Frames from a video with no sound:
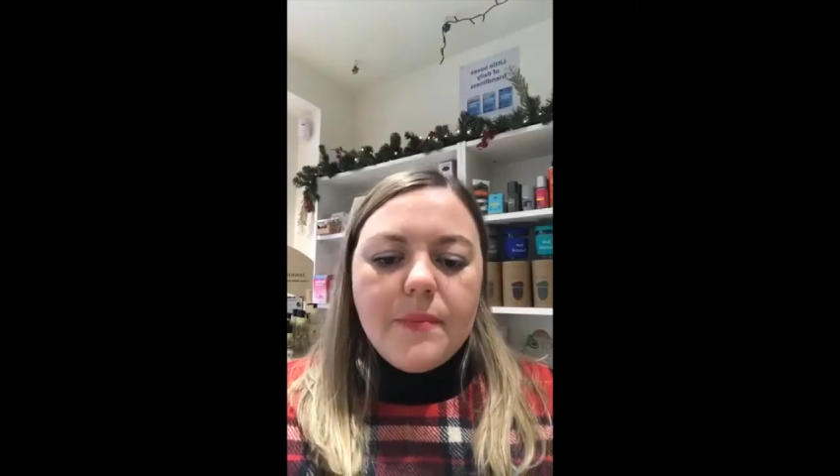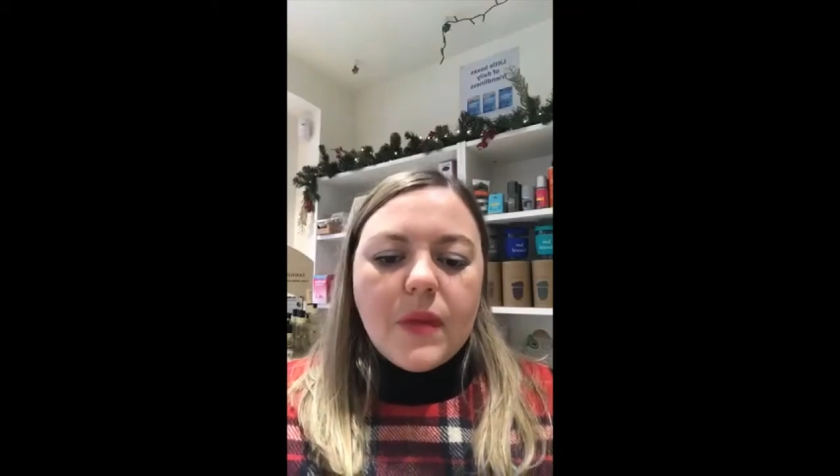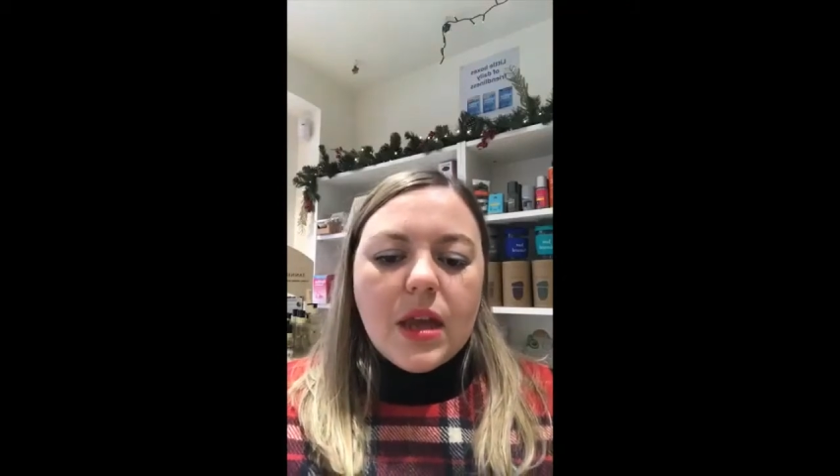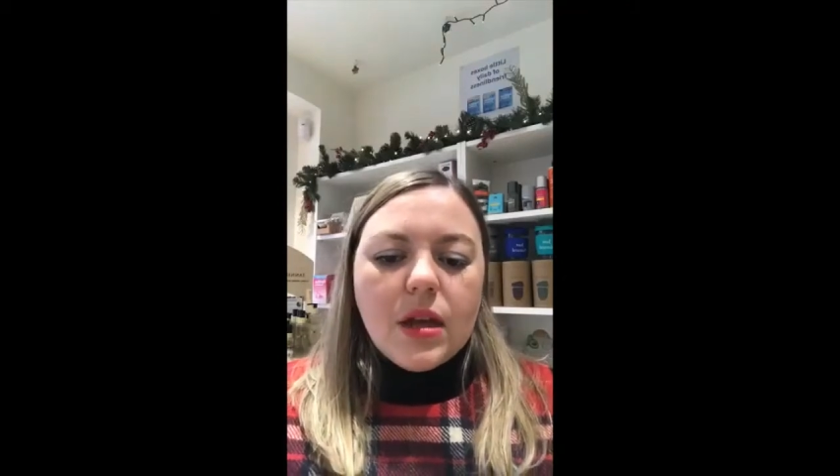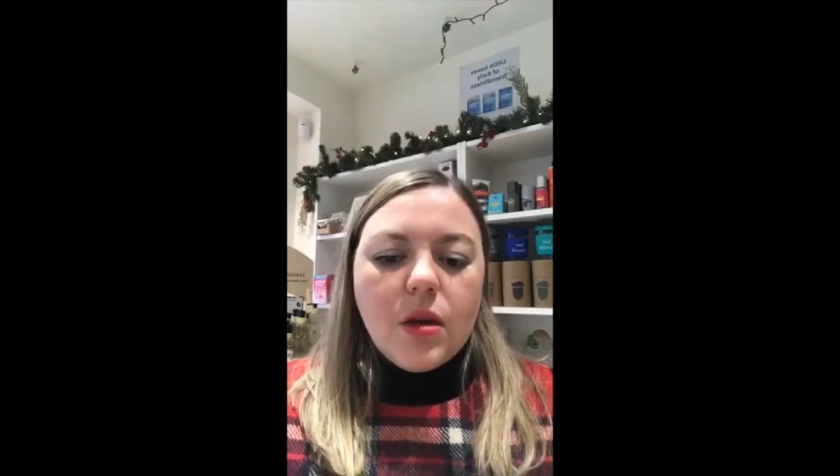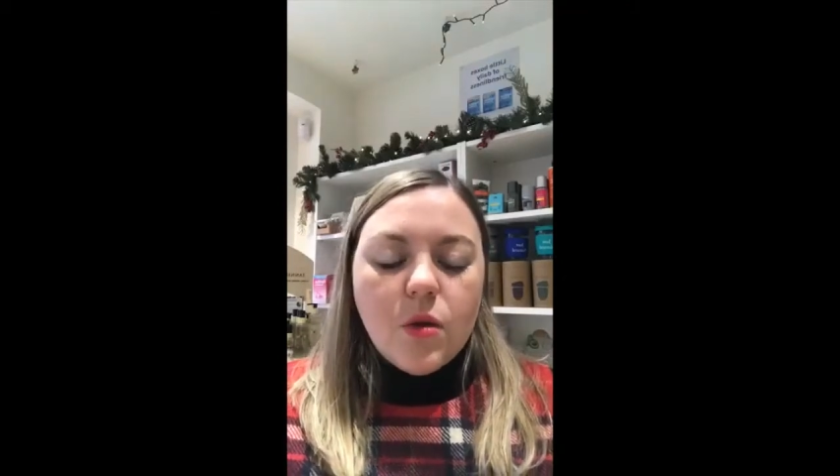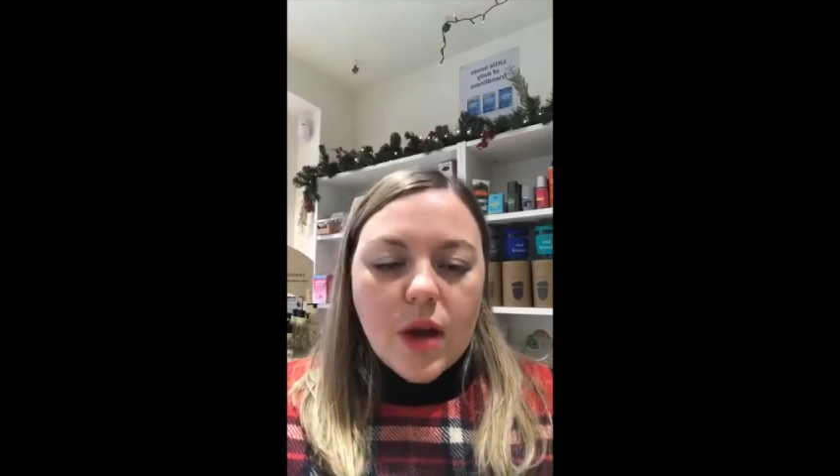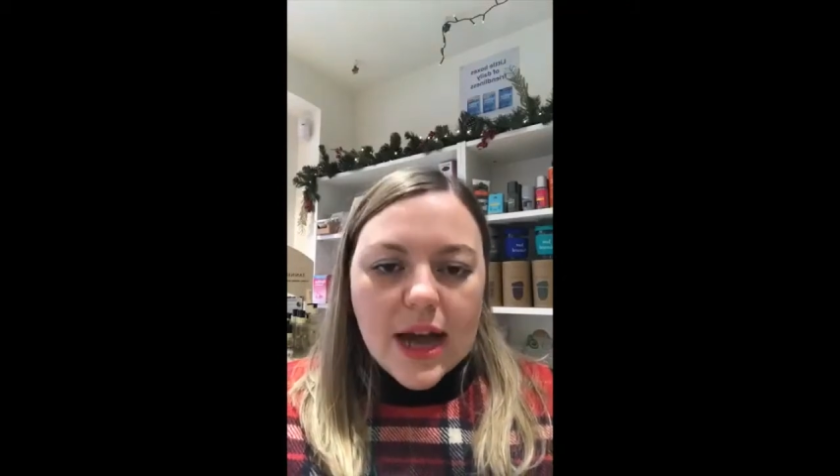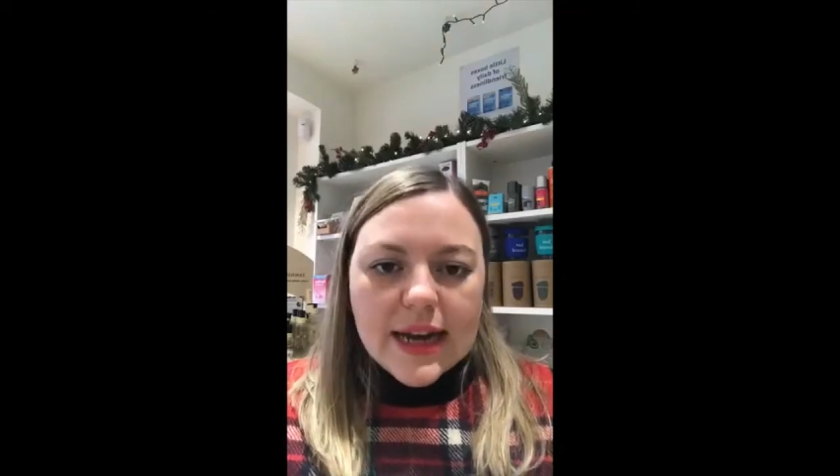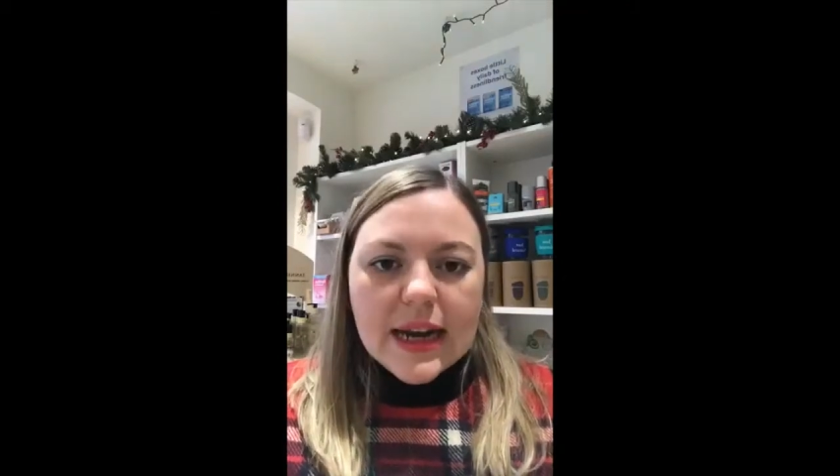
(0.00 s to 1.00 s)

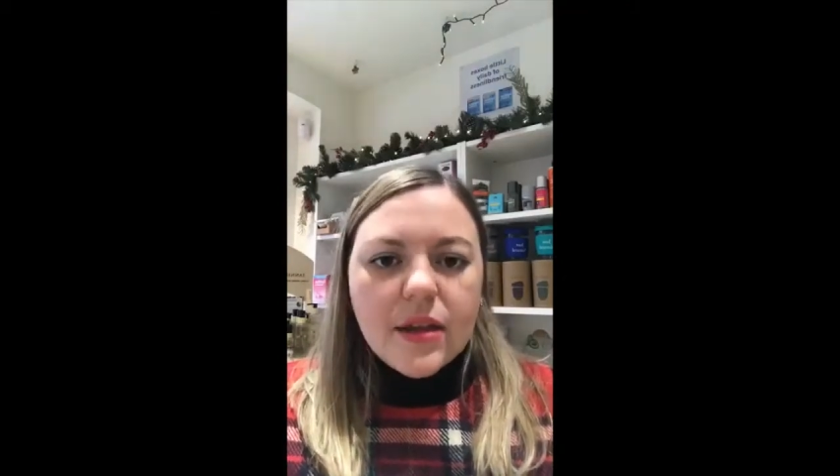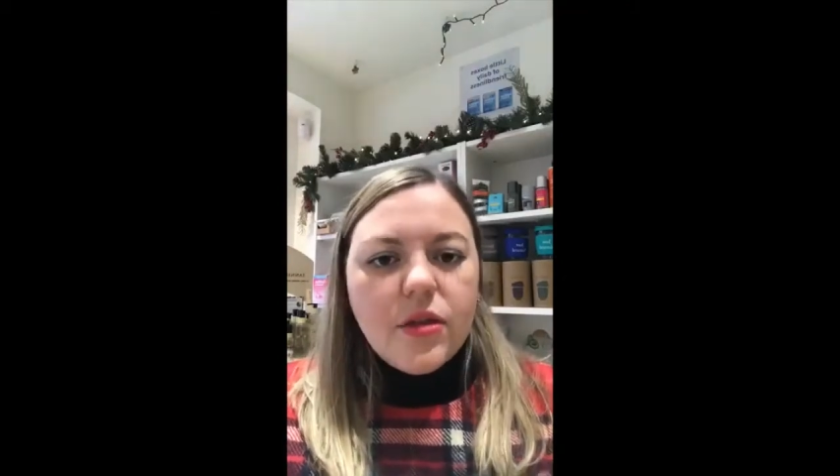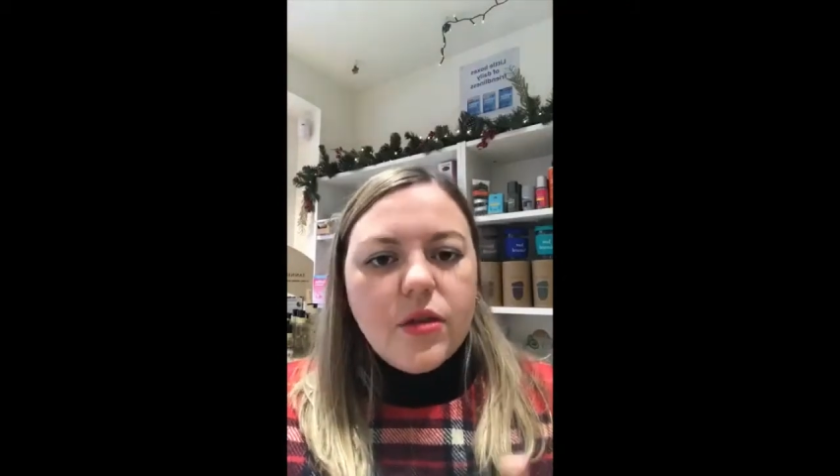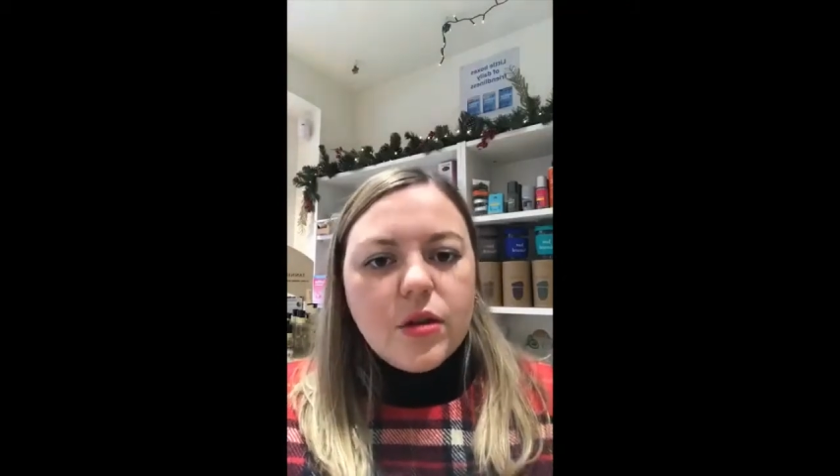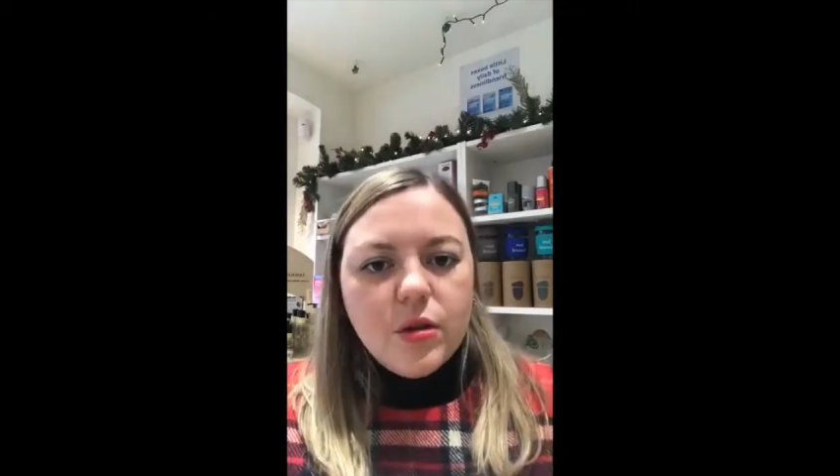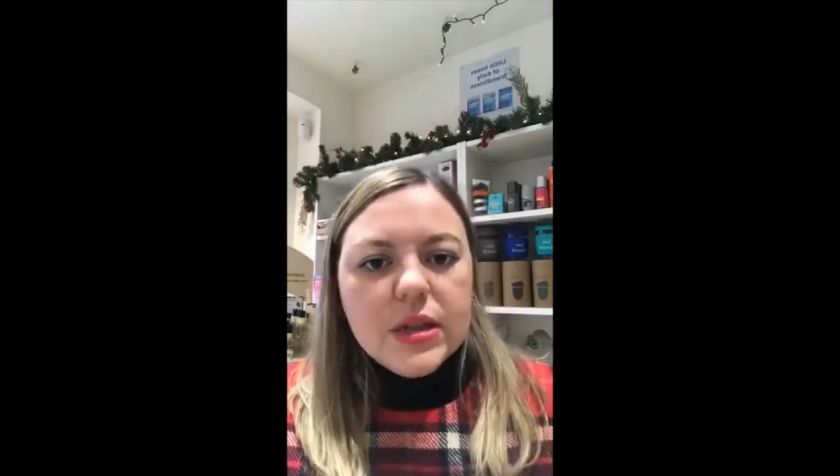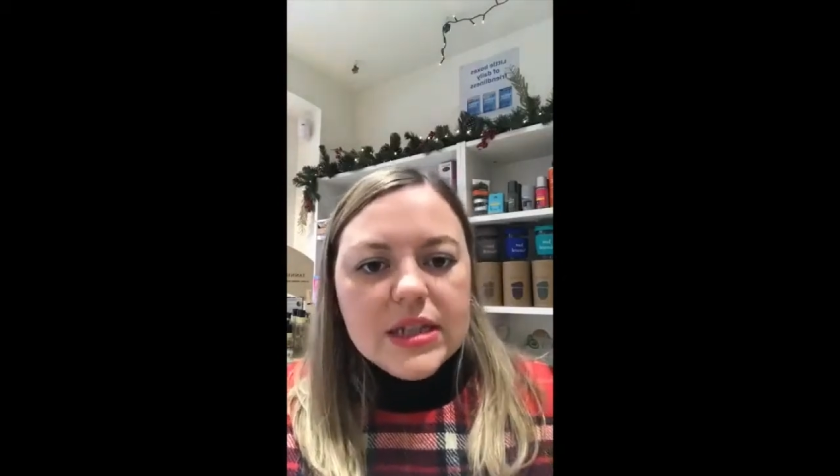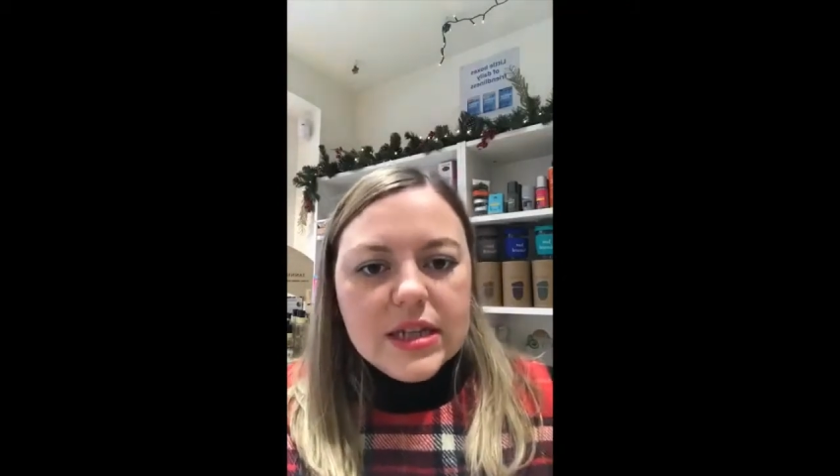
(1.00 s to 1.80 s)
organic, they're gluten and dairy